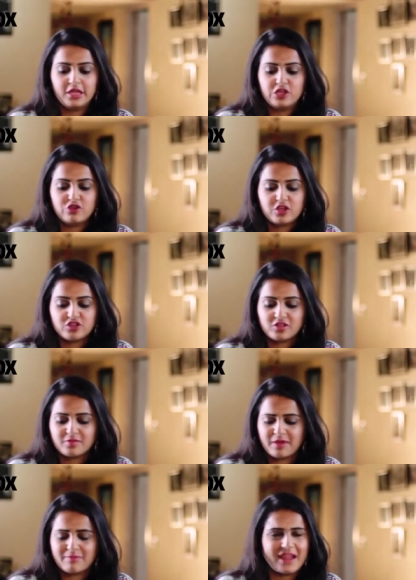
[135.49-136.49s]
You can just
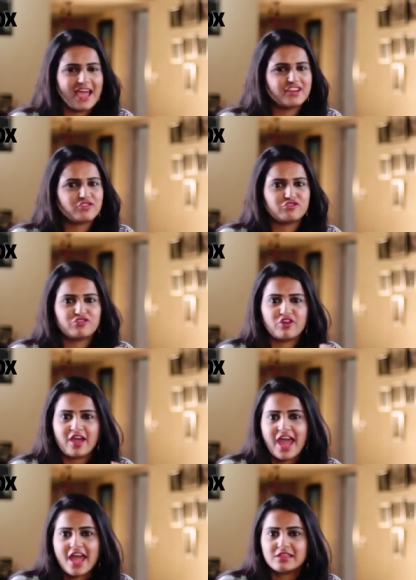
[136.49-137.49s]
apply it onto your
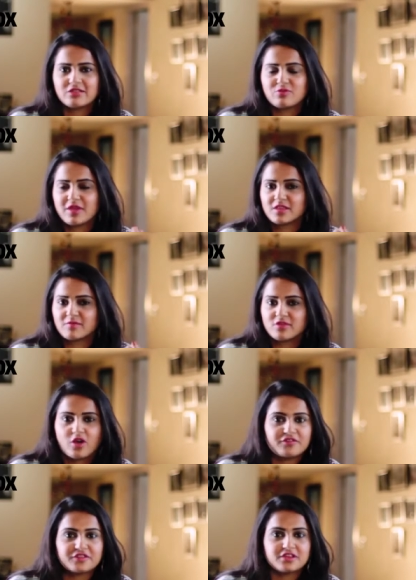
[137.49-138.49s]
hands to make them
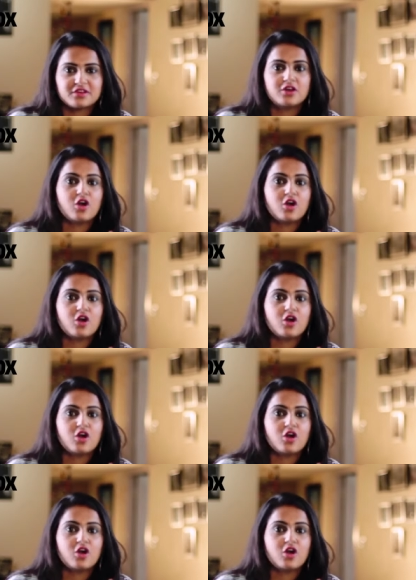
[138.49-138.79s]
softer